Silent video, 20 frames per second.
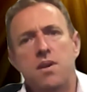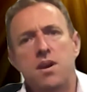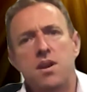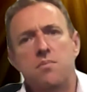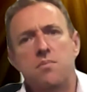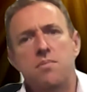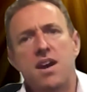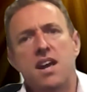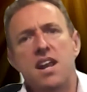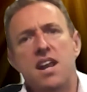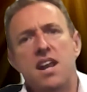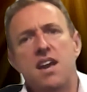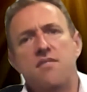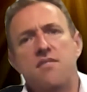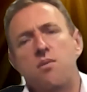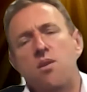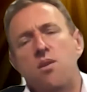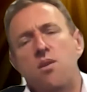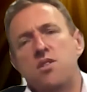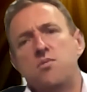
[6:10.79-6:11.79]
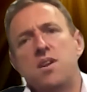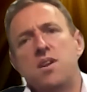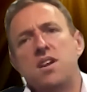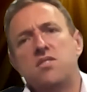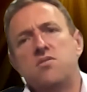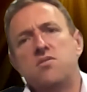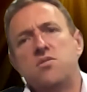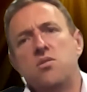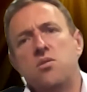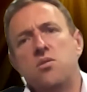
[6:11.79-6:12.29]
but about
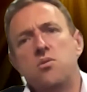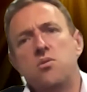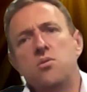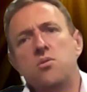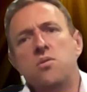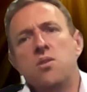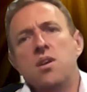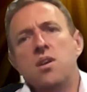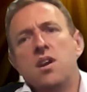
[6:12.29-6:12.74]
FY22